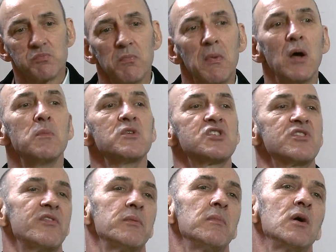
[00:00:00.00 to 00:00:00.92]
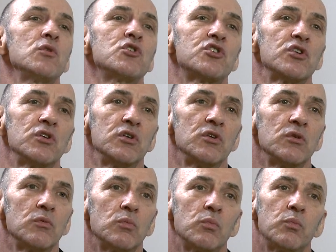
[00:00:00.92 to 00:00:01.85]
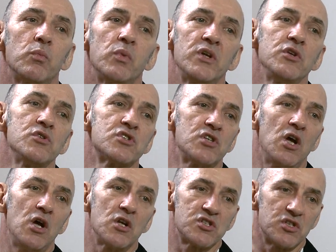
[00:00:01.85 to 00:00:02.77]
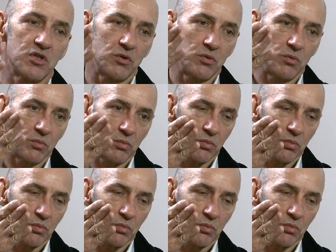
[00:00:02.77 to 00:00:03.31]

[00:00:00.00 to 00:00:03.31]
moments of emotion, when you start to